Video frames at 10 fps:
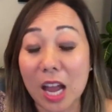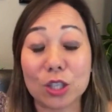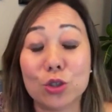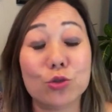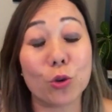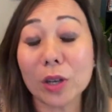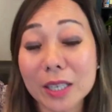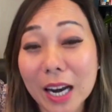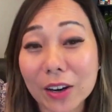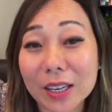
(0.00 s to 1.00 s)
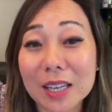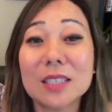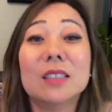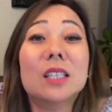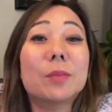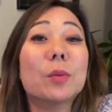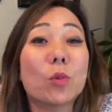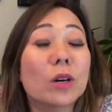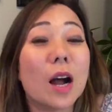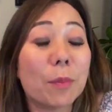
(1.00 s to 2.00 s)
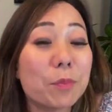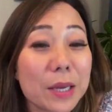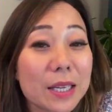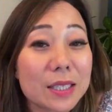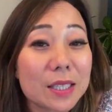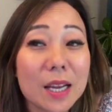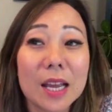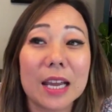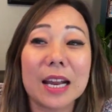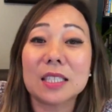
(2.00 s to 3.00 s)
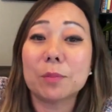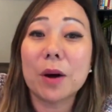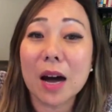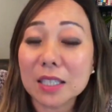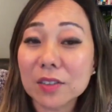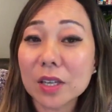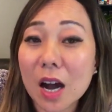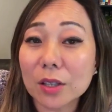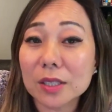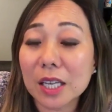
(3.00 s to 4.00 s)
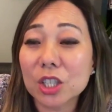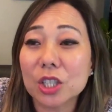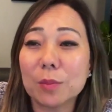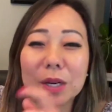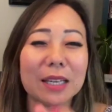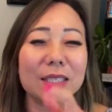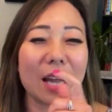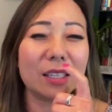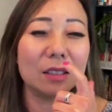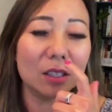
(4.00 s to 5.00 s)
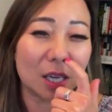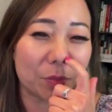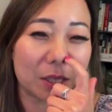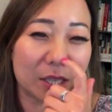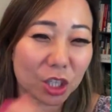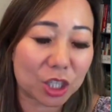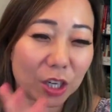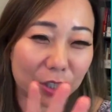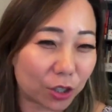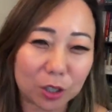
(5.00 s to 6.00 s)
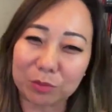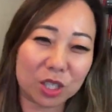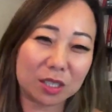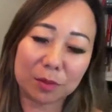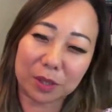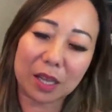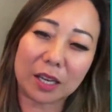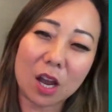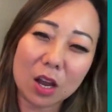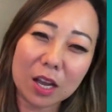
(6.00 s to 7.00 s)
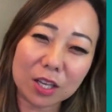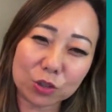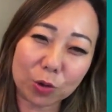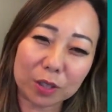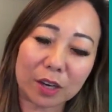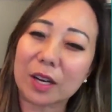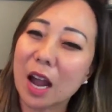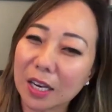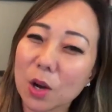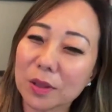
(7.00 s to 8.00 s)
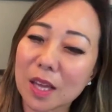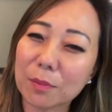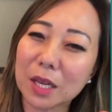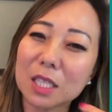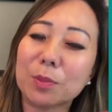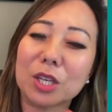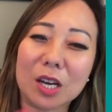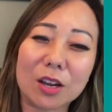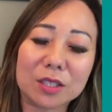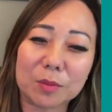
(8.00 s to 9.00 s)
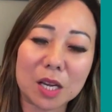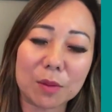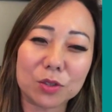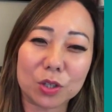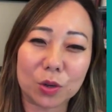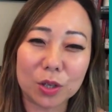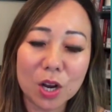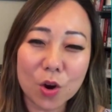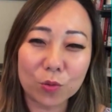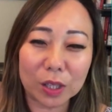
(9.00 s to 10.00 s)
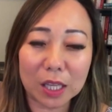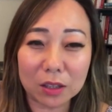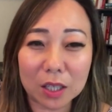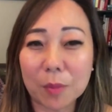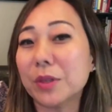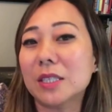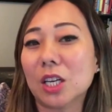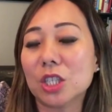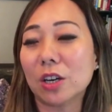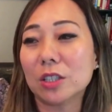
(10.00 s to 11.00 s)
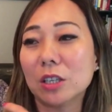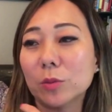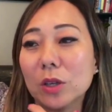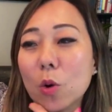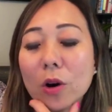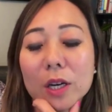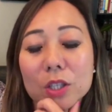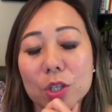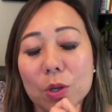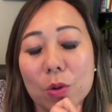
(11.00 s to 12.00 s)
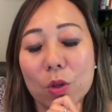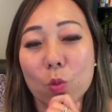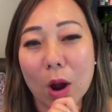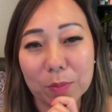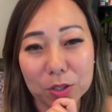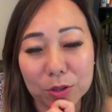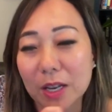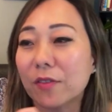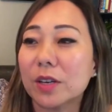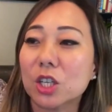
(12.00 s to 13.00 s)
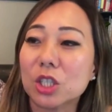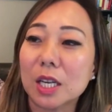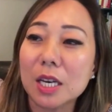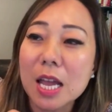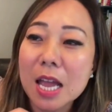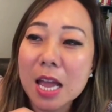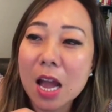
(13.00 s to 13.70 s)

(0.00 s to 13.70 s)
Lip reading: Extraordinary, is a little bit more upbeat. It has a positive connotation, but I decided to look up the dictionary term just to be like, extraordinary. I know what that means, but how sometimes you don't really look up the dictionary term. Well, according to the Webster definition,